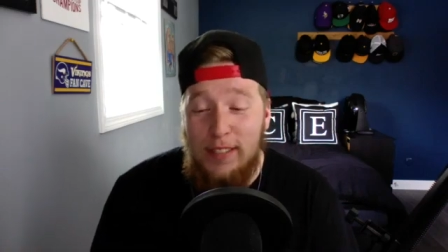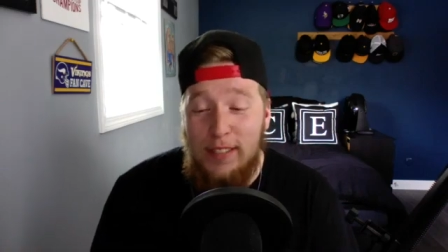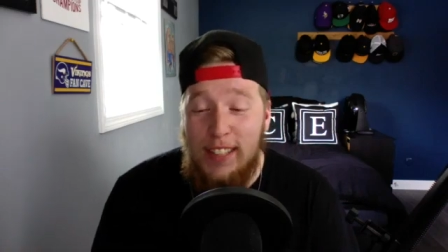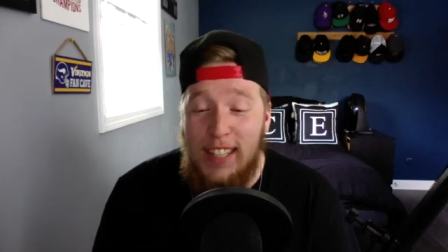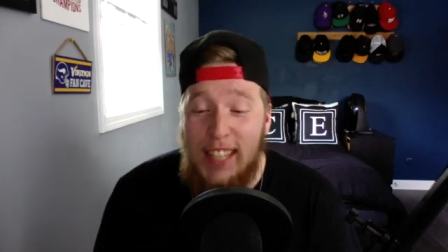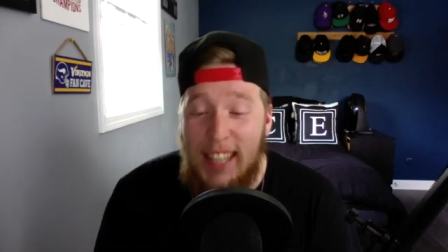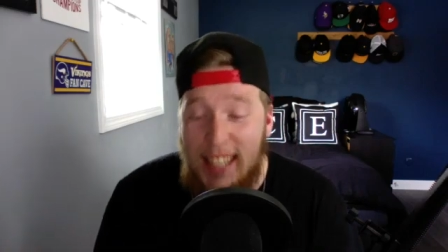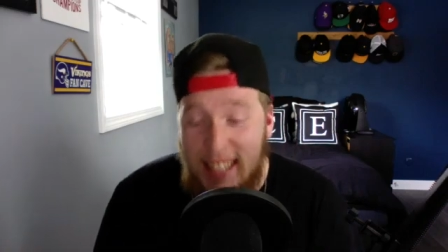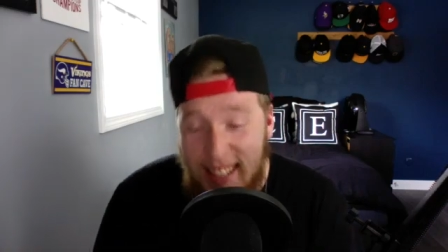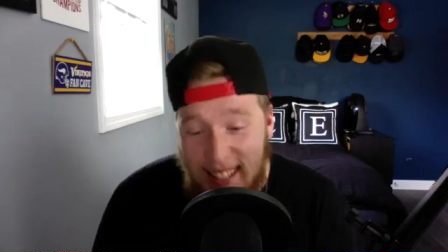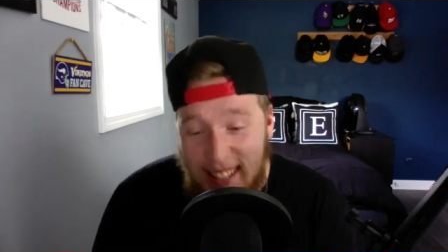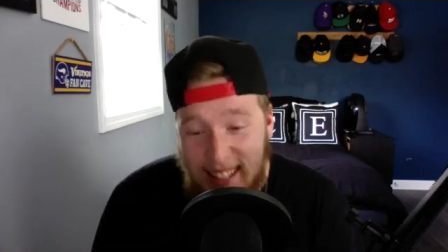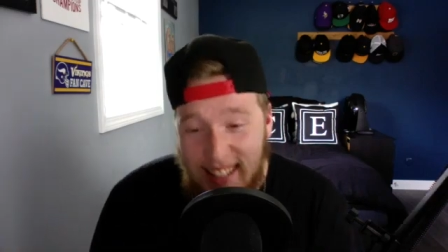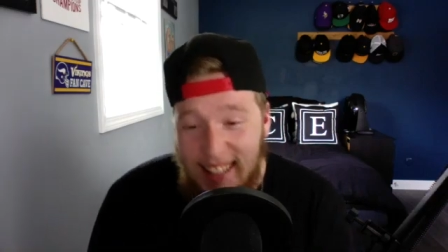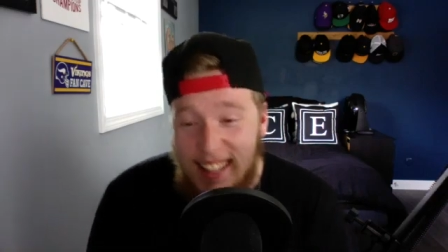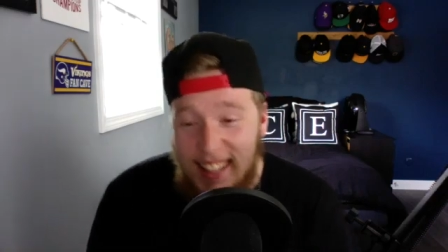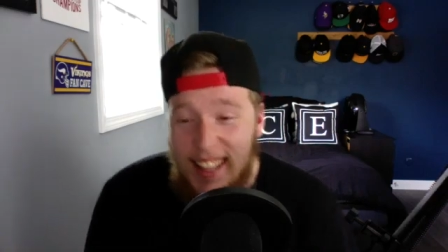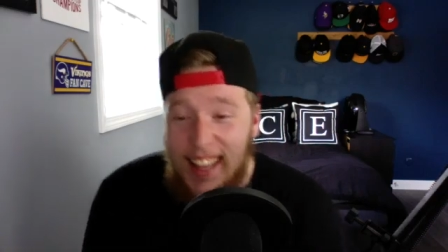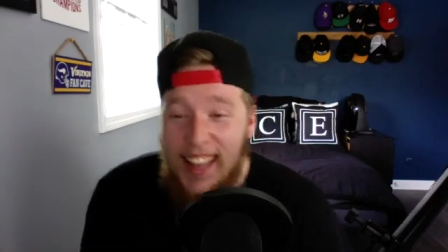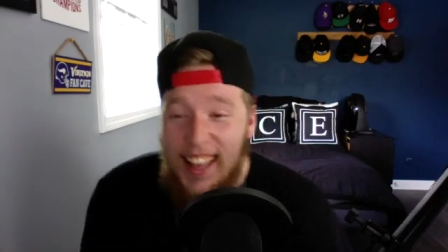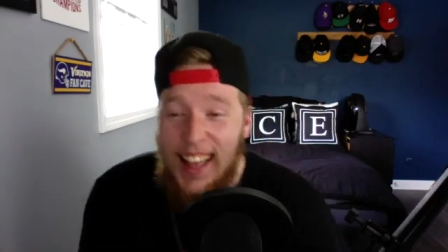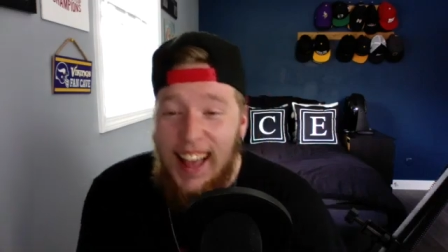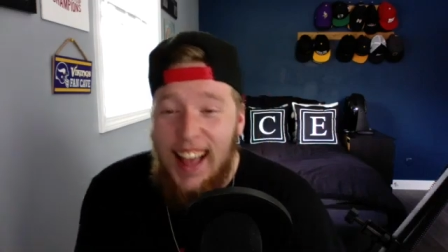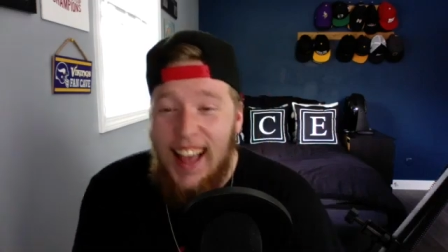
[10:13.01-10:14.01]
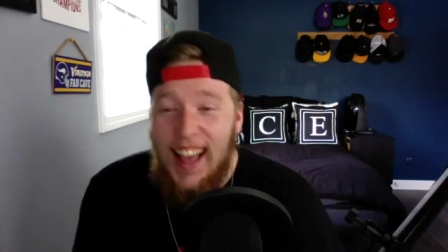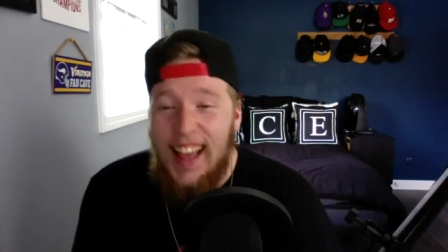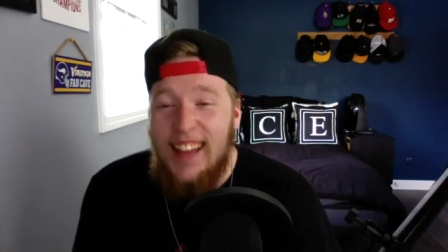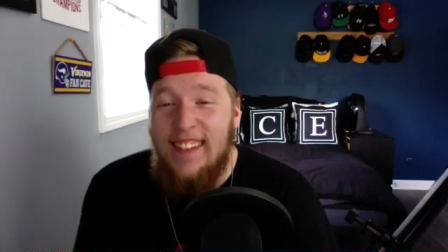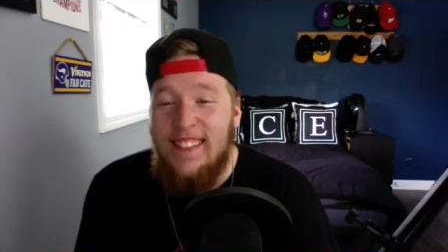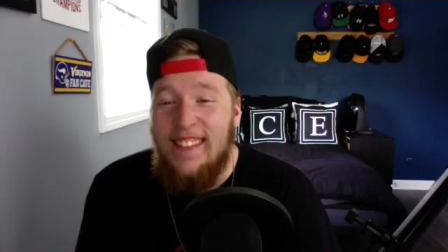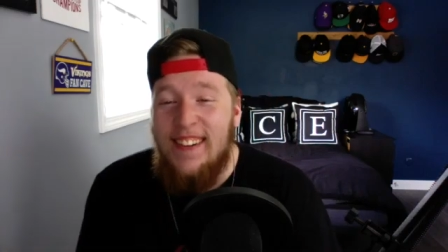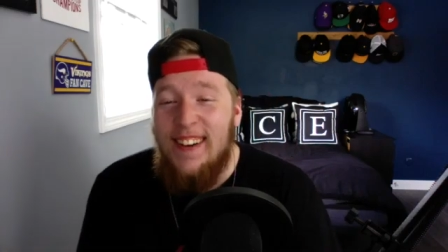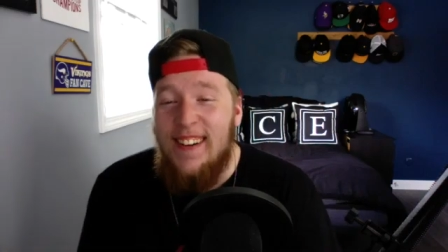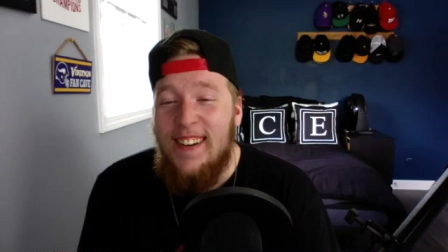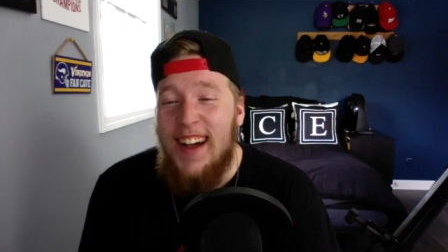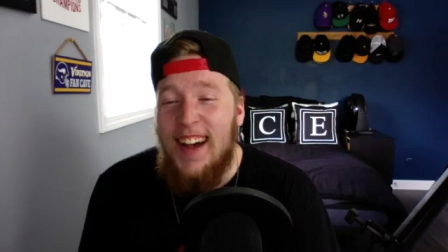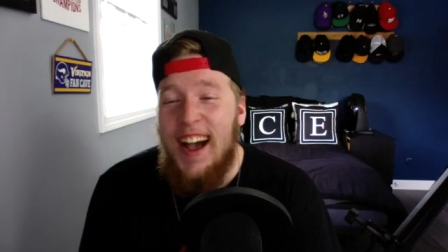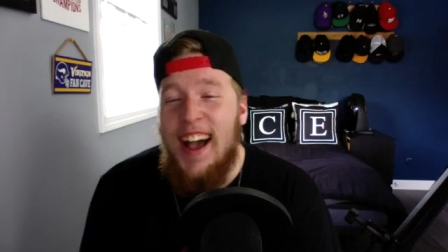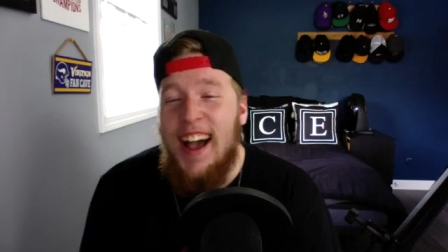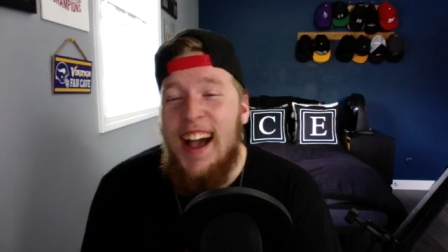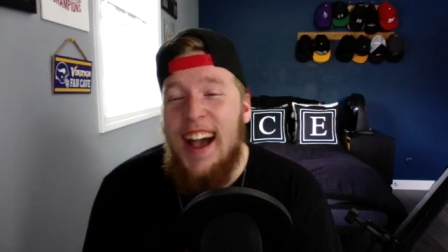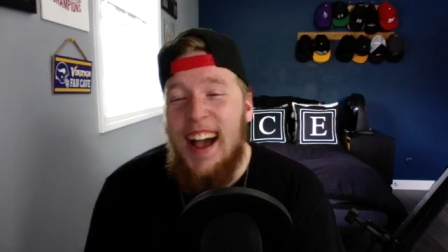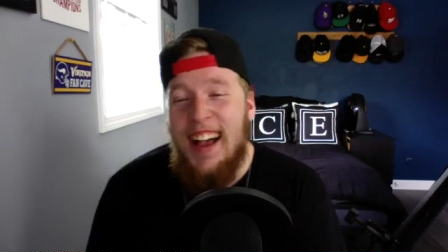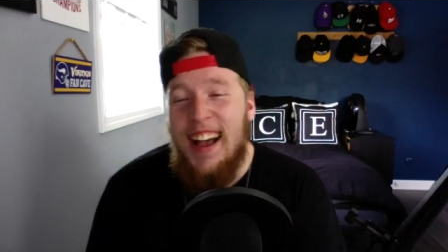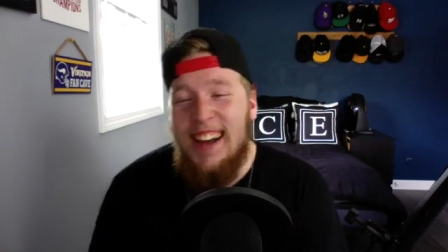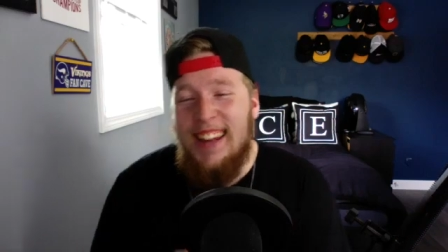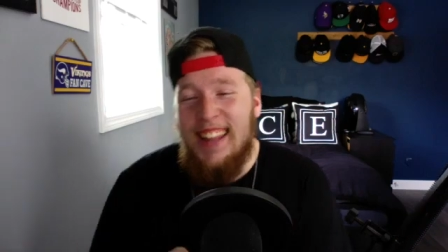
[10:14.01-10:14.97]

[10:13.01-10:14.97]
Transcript: like I don't know how to